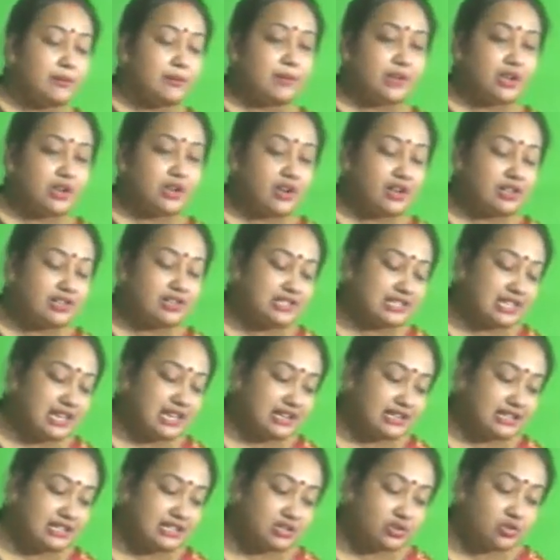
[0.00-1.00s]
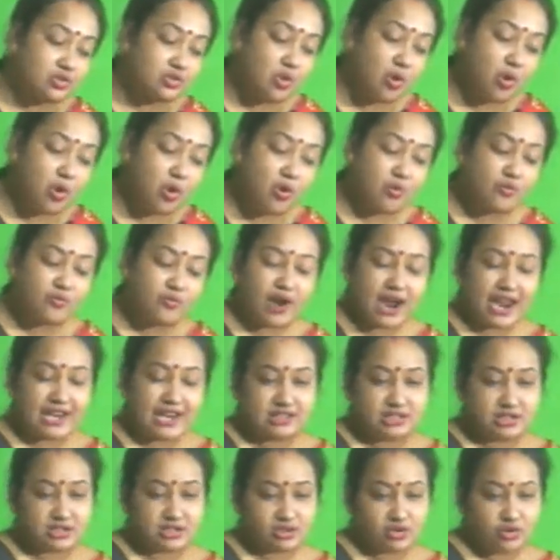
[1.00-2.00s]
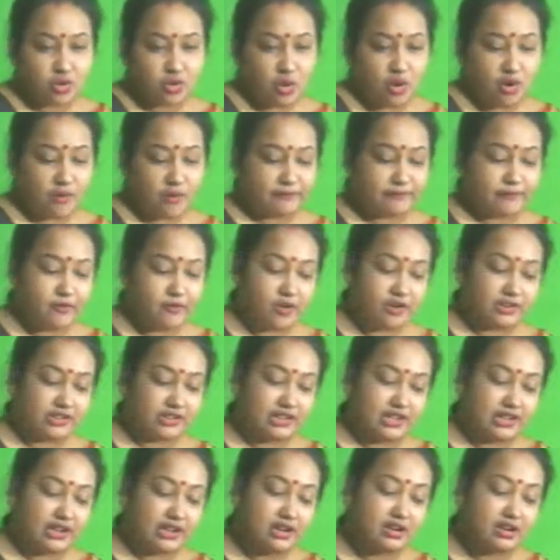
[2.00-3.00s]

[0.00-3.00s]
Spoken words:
Because there is no wide scope for their